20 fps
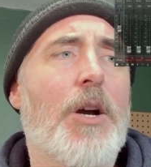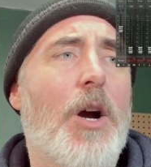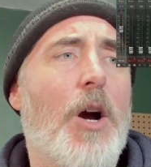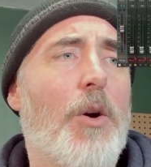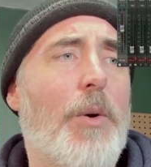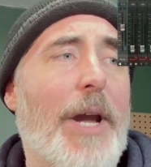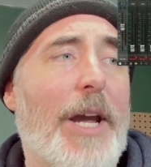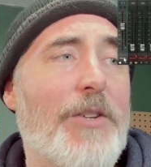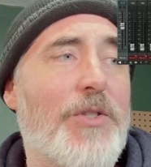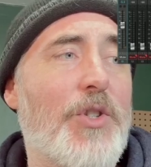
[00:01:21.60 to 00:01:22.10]

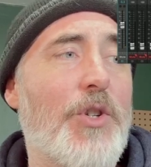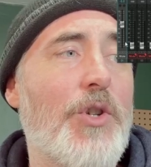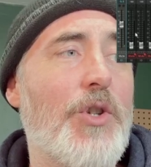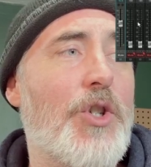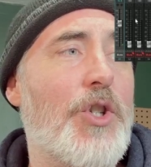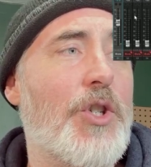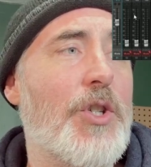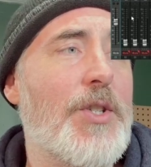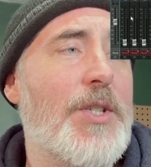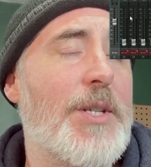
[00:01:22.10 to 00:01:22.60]
Okay, so you
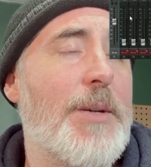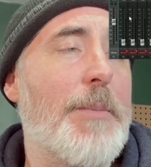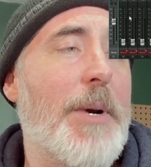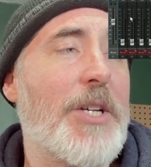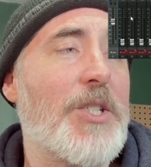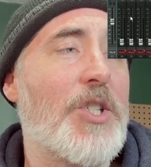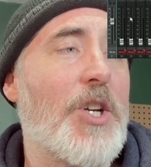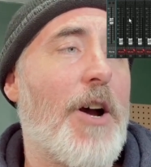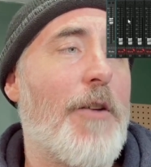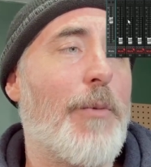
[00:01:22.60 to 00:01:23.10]
should see my
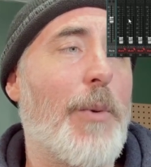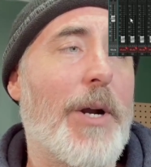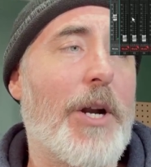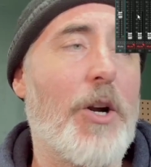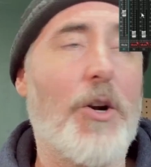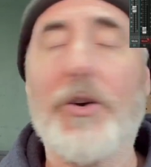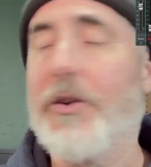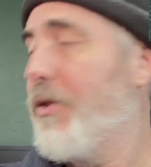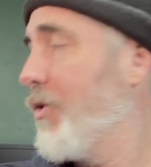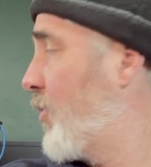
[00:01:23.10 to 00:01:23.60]
software
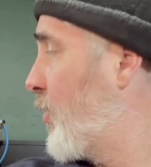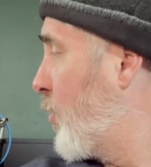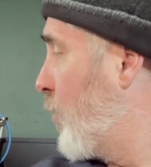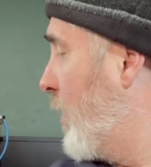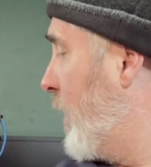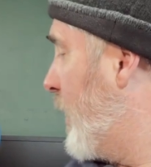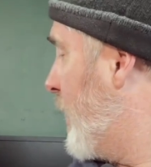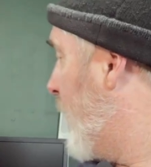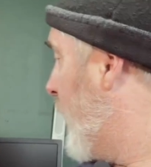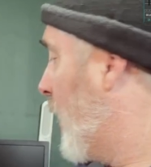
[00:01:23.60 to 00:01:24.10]
here on the
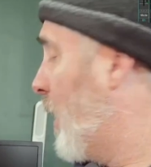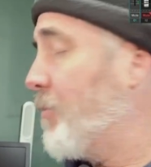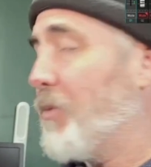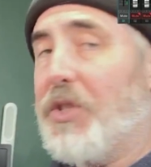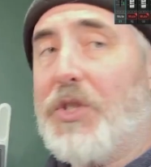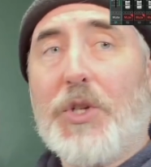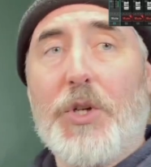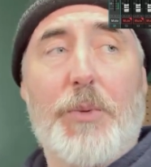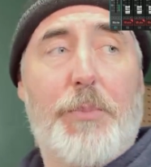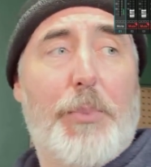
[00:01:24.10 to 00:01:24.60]
screen, and I'm
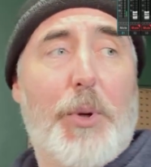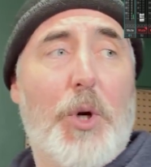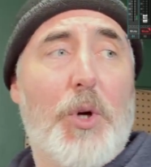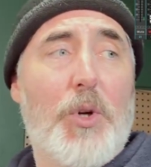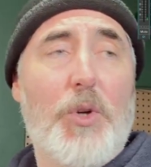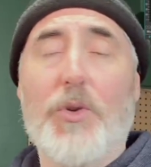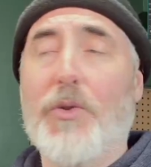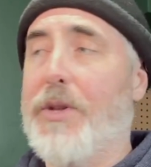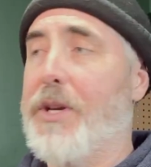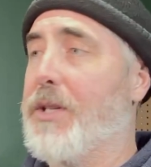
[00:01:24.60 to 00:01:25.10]
just going to
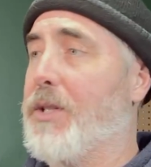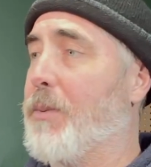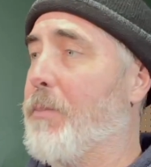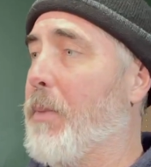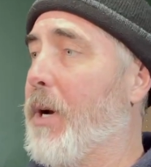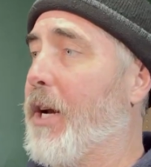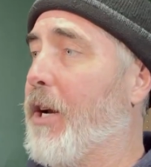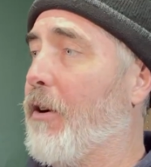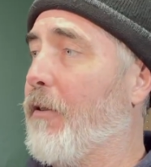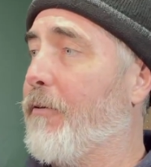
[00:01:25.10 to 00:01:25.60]
pull this
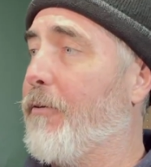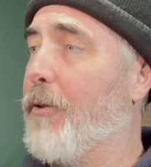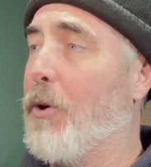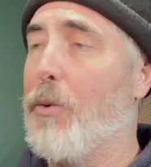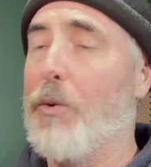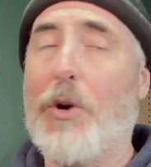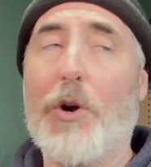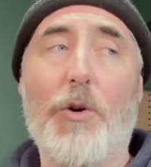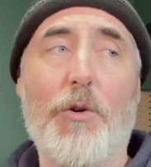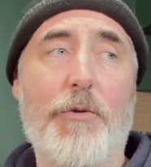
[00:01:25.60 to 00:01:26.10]

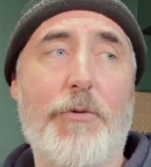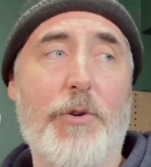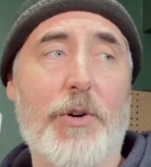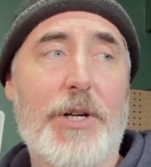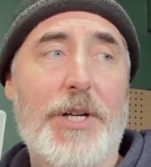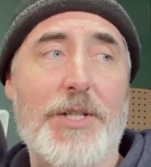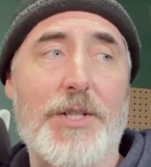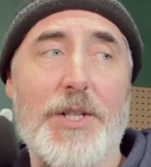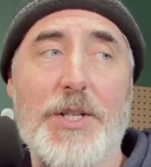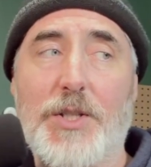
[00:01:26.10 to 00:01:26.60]
microphone over
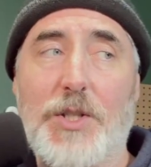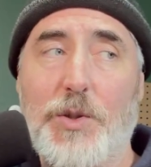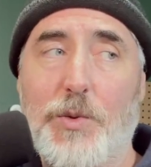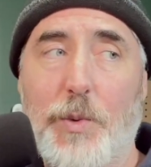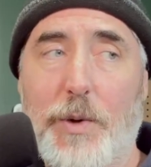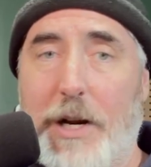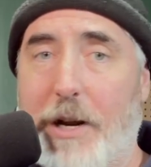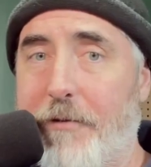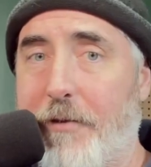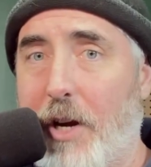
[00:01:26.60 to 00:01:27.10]
because this is
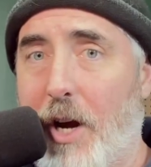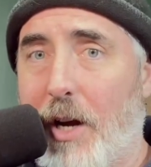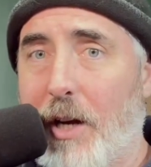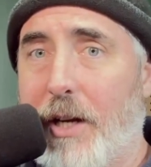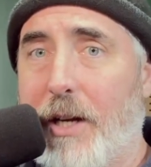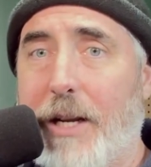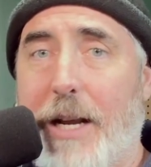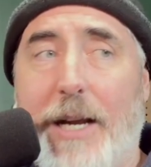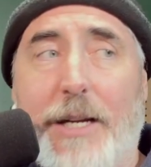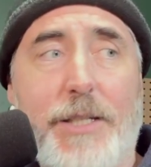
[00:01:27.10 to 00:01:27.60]
what I've got
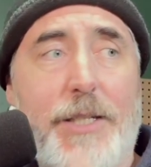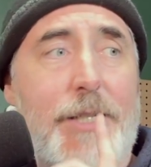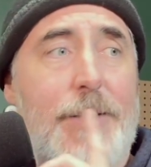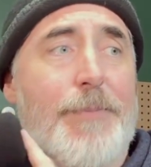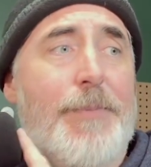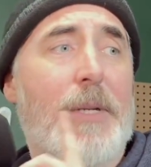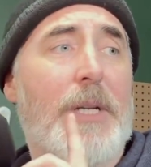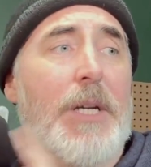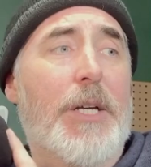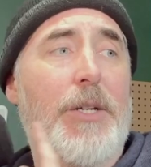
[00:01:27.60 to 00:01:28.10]

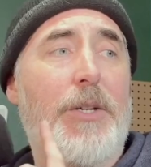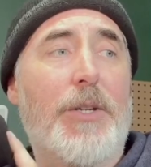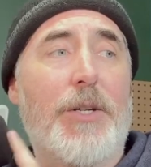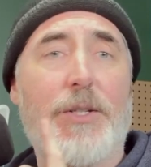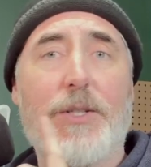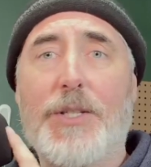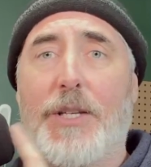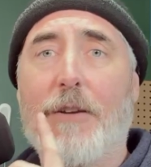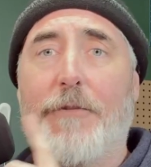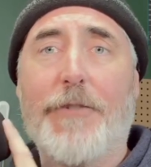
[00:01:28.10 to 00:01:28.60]
connected. You
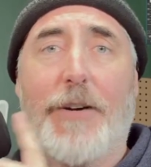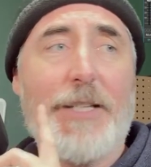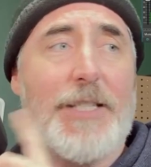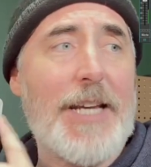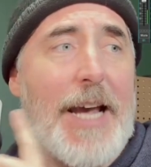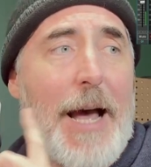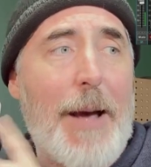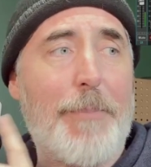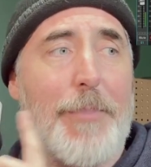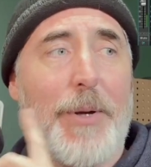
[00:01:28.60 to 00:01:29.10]
can see if I
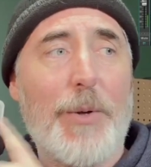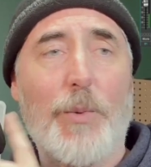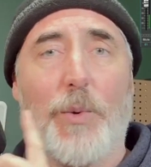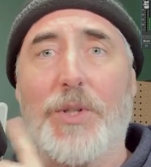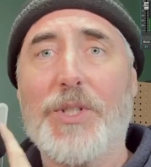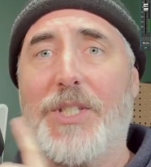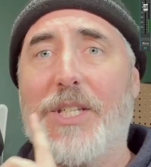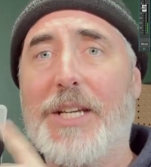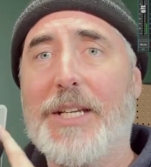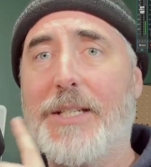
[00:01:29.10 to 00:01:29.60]
tap it, we're
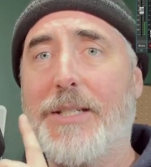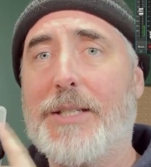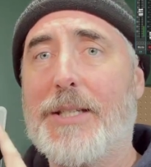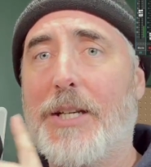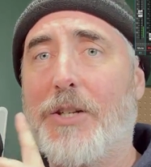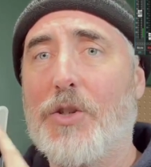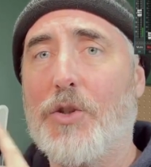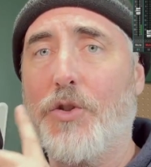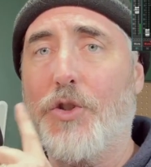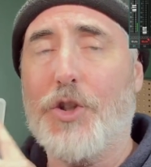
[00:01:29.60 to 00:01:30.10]
seeing
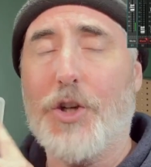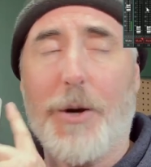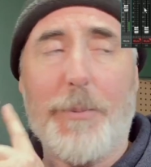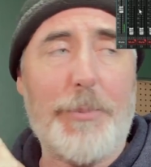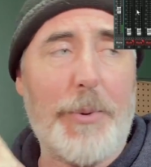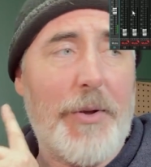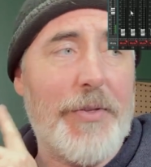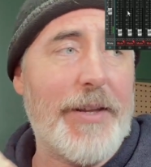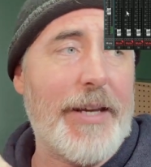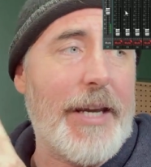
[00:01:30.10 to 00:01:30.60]
signal
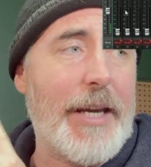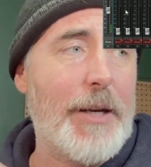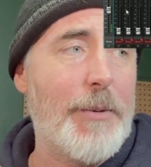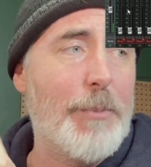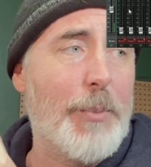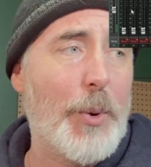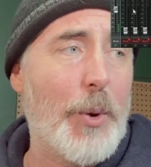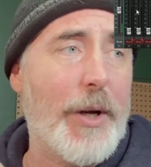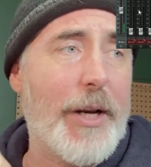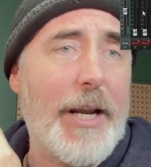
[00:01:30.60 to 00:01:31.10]
jump on the
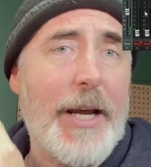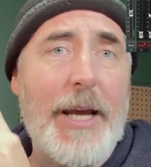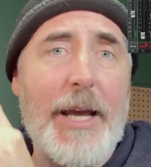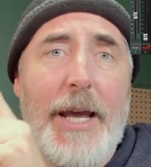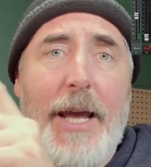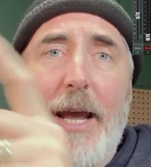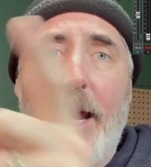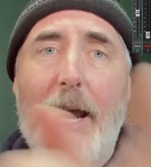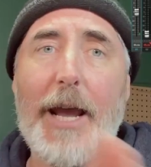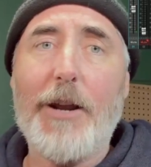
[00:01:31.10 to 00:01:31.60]
input.
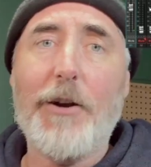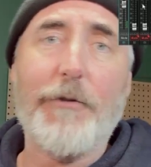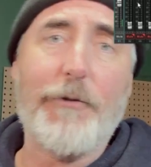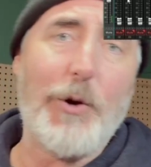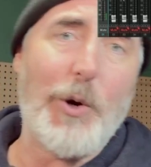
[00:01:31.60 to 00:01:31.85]
And of